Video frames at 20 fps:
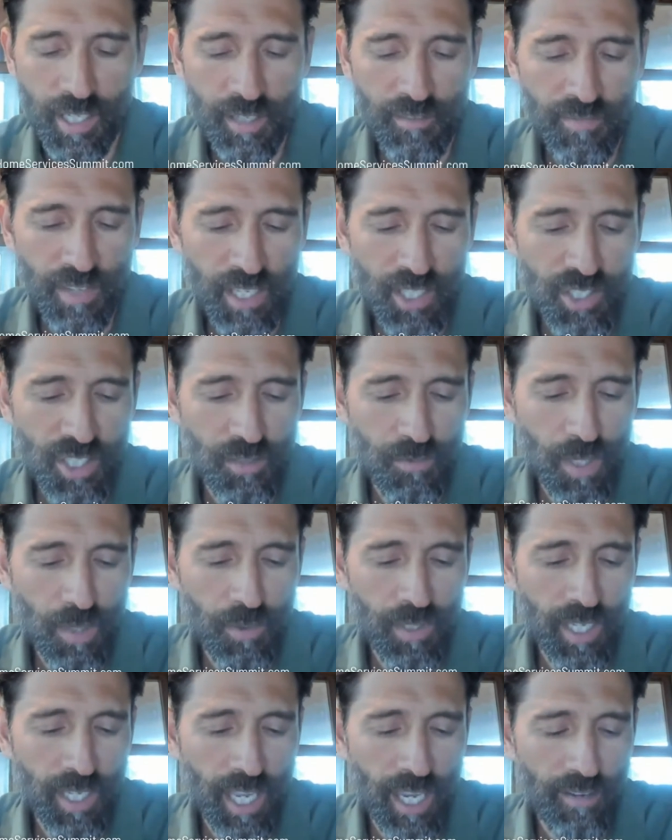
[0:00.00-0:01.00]
convention, we
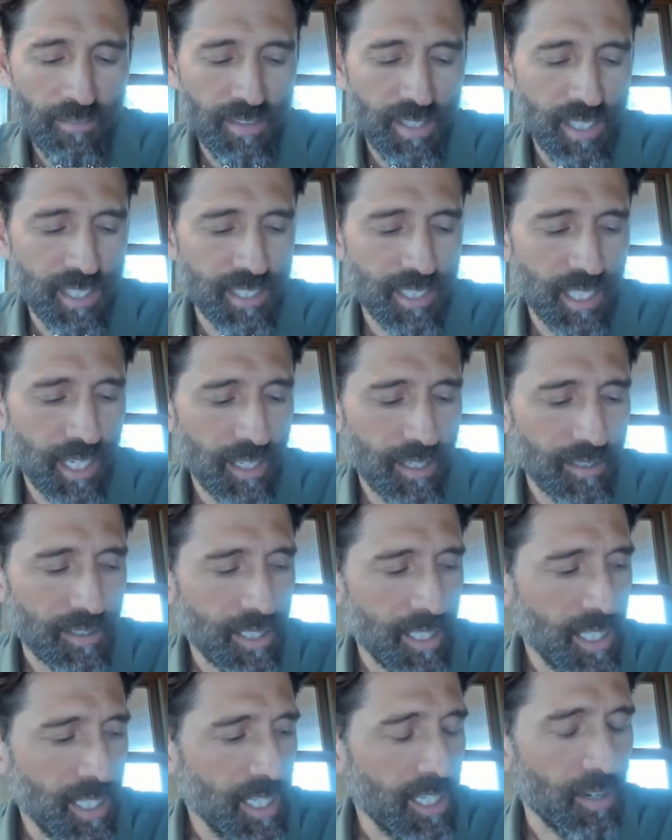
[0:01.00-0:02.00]
would have these
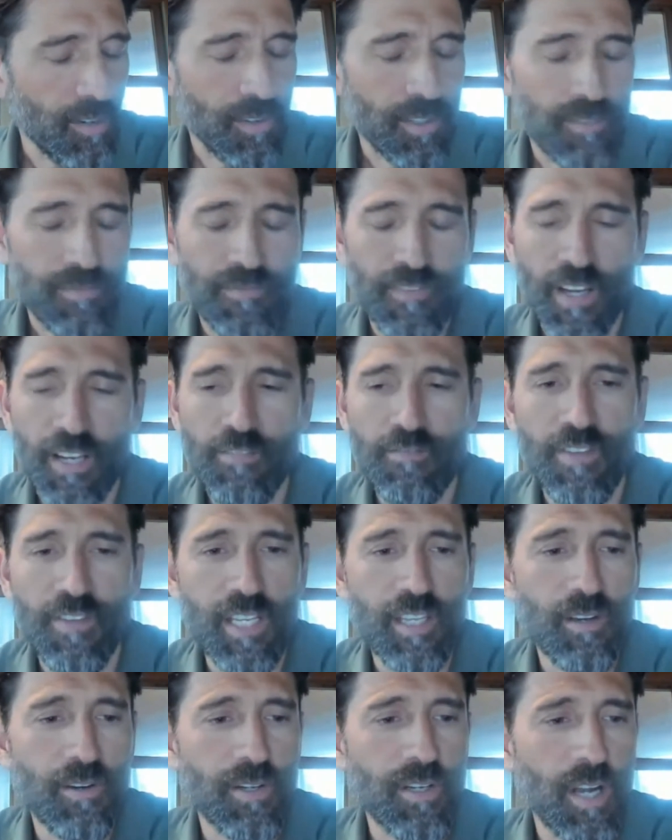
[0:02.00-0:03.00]
fun
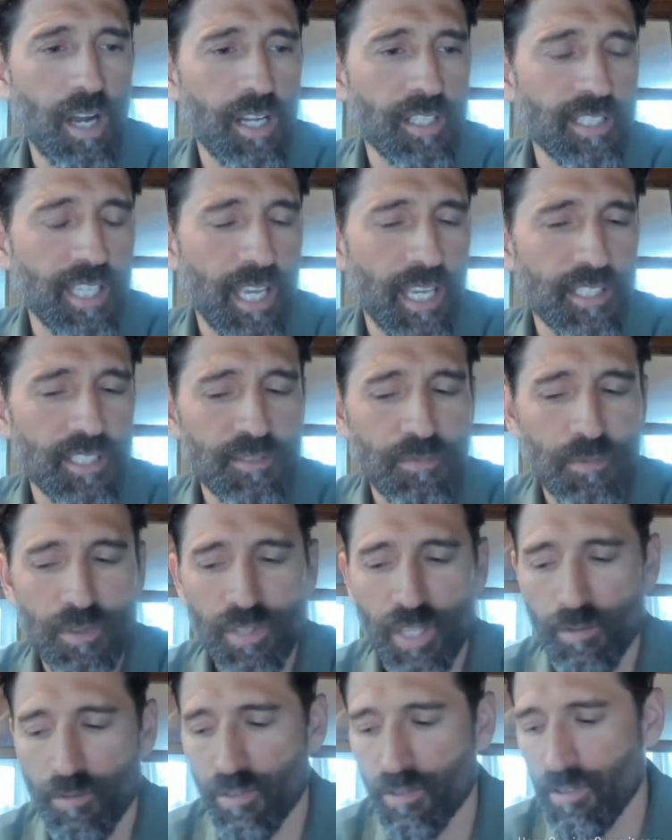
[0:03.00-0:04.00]
video contests where
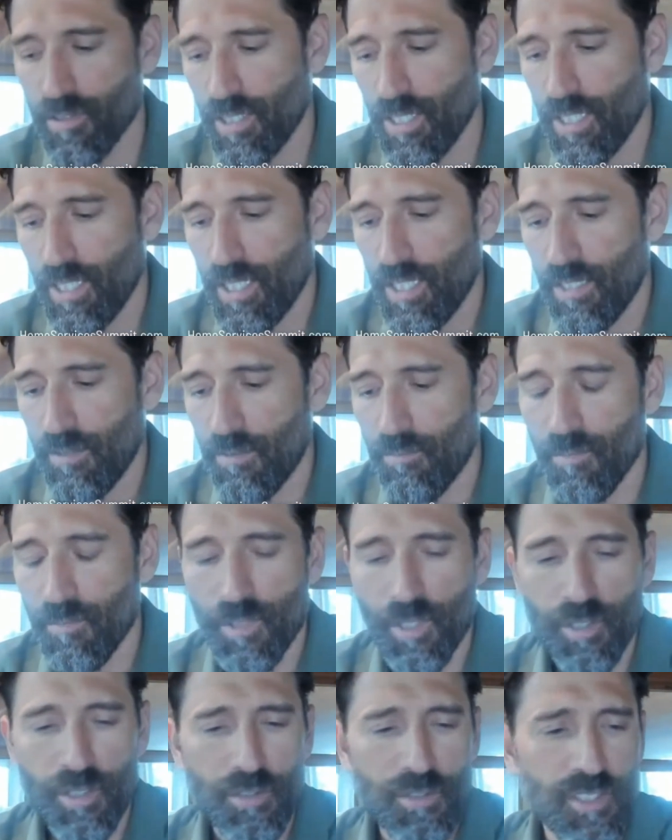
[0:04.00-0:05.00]
they would
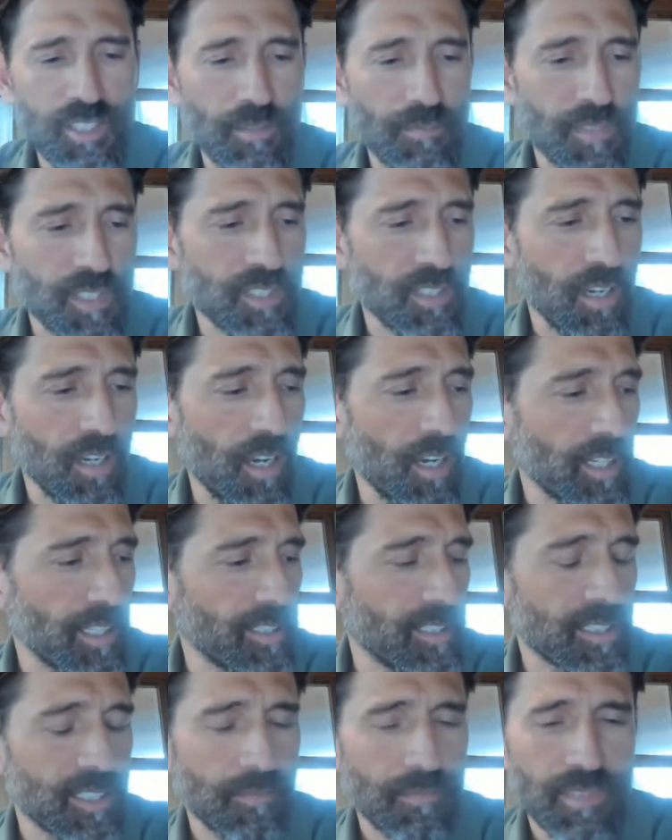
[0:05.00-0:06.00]
do some song
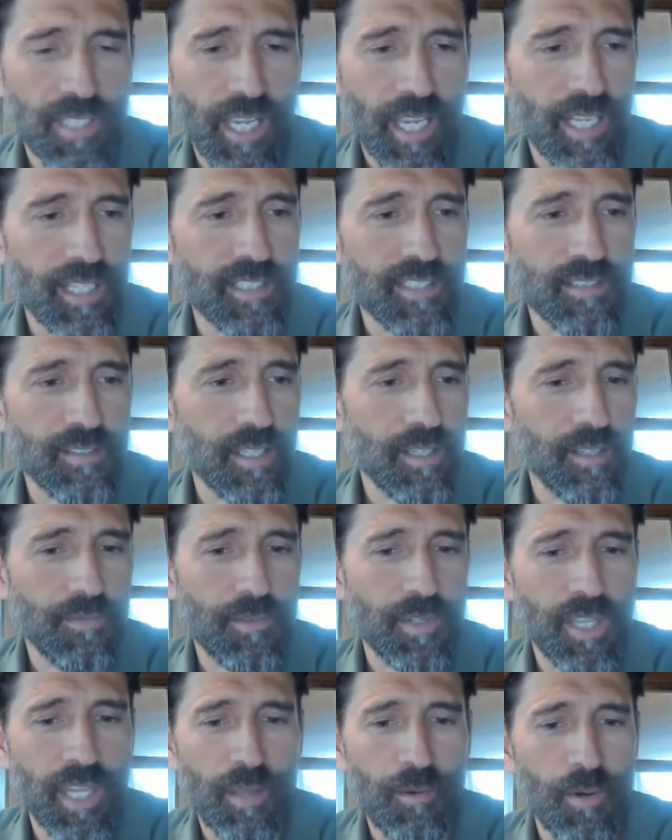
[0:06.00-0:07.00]
and some dance, and
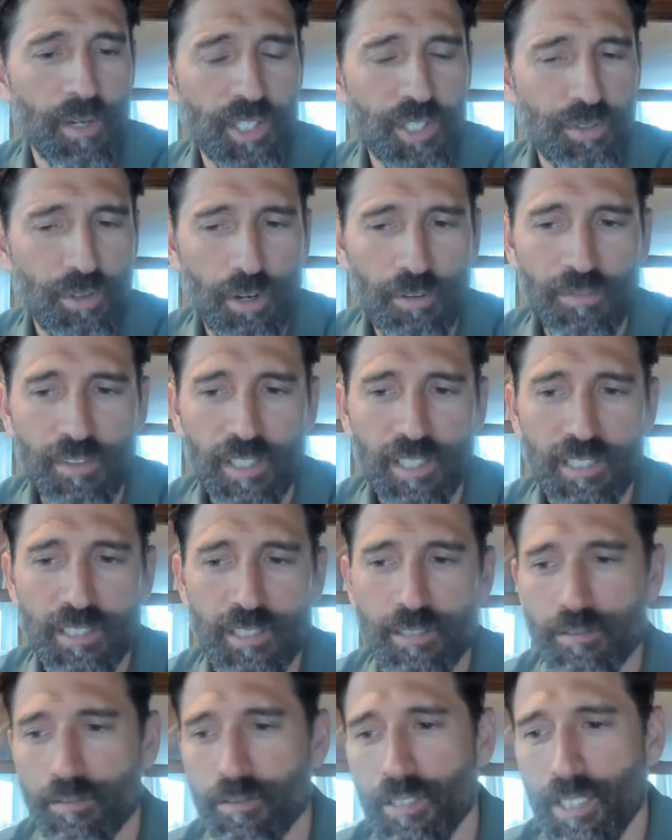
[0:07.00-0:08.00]
they won trophies
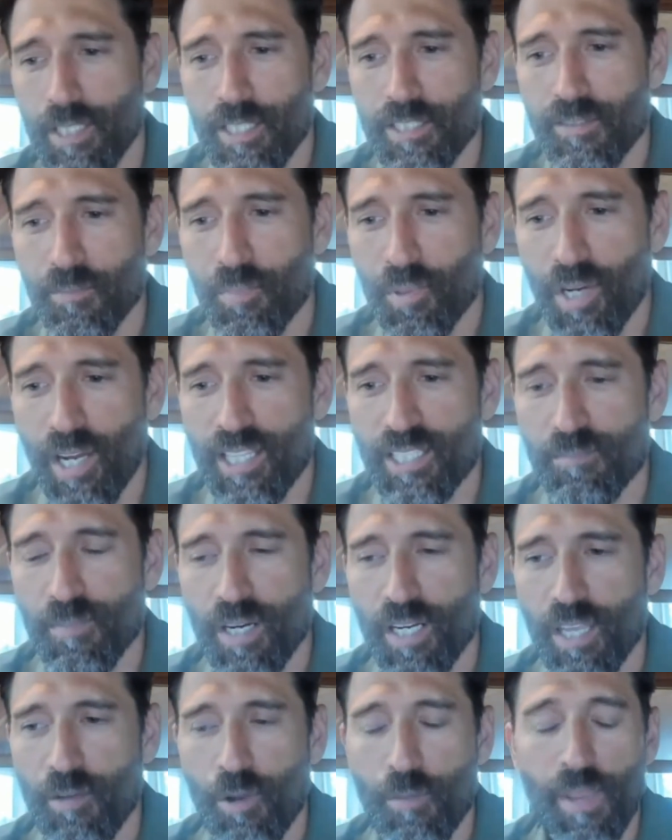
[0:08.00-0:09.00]
and some prize
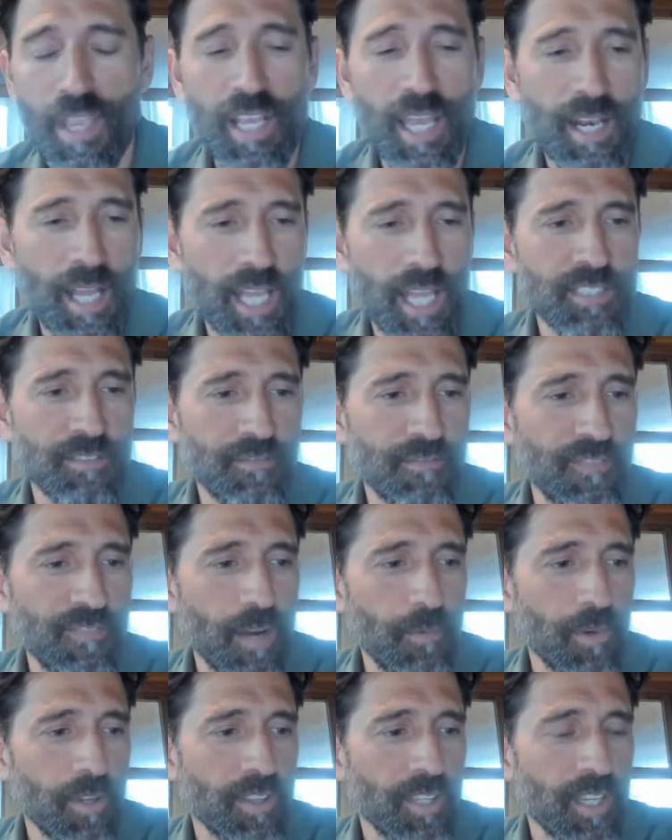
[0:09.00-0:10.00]
money. We made and had some
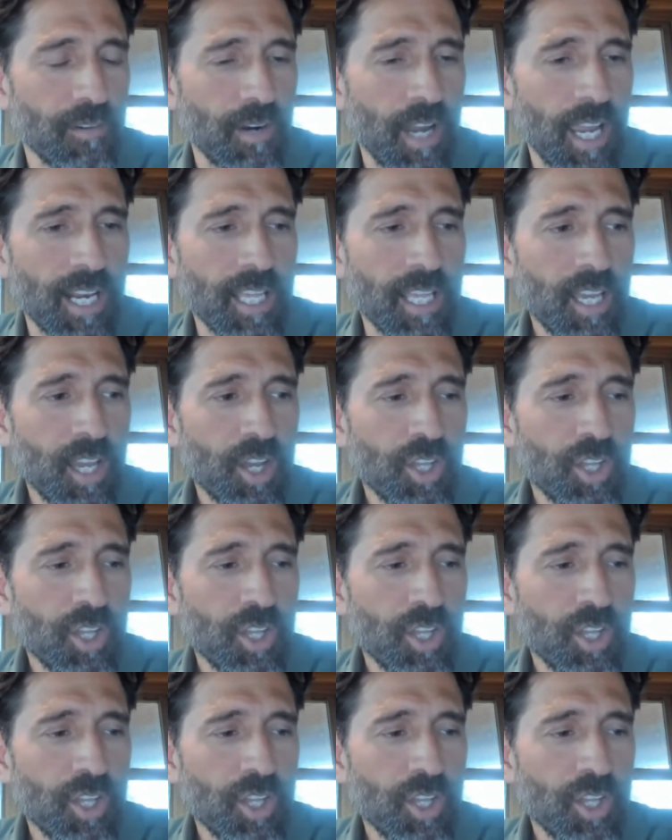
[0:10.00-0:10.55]
fun with it, right?